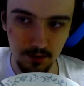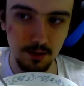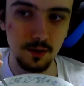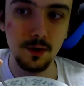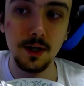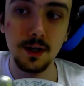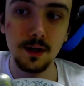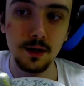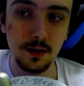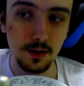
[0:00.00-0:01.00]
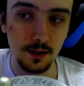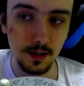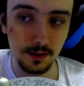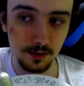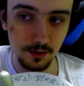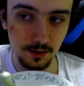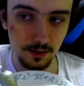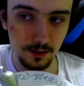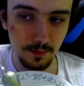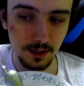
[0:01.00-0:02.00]
Okay, yeah, so there's a
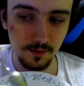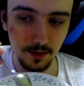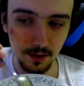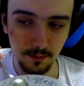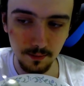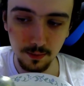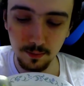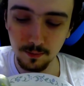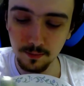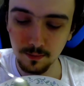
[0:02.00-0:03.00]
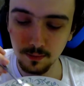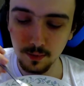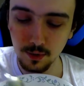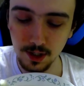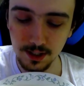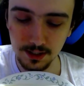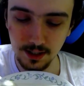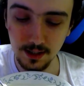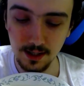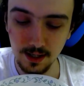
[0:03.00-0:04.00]
bit of a
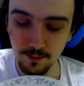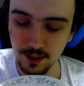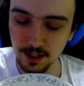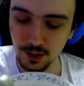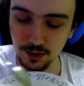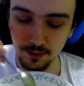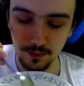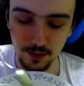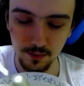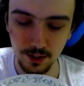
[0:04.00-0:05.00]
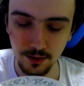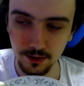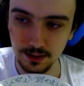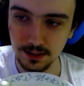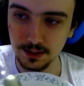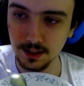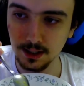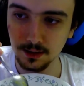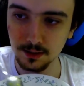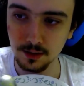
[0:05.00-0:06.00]
cross-contamination between all these
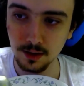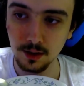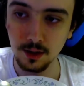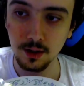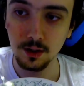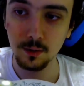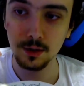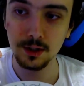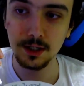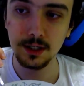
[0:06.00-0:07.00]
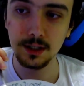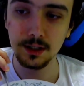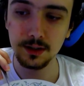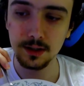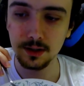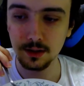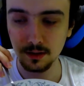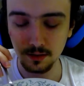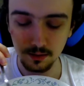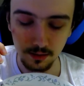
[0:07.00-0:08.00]
things, which is
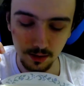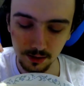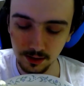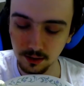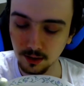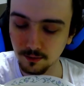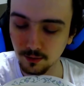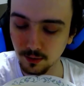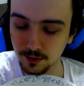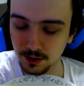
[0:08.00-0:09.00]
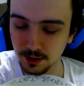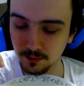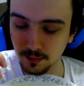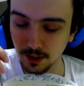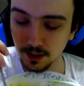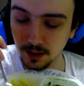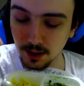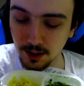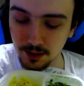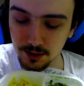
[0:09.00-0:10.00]
a little unfortunate, but
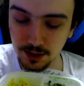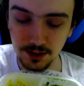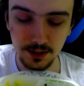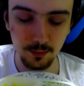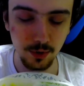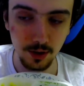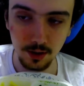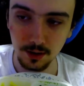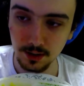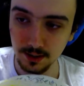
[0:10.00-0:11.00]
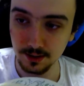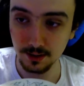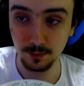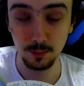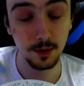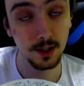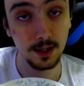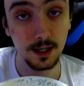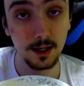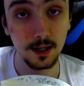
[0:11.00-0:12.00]
cheesy broccoli is a
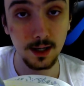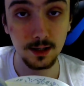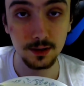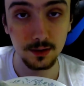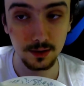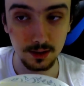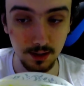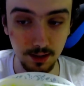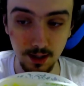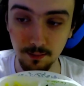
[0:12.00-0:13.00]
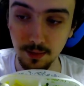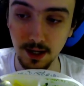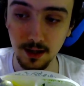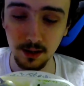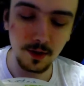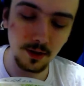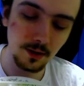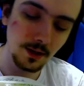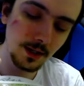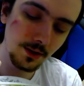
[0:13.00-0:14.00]
thing, I guess, so it's not that bad.
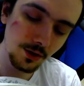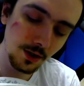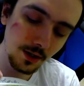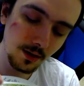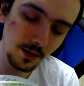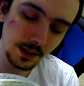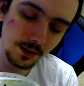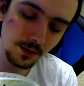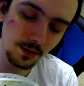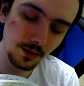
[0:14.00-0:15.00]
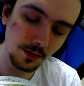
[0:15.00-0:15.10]
These chicken nuggets look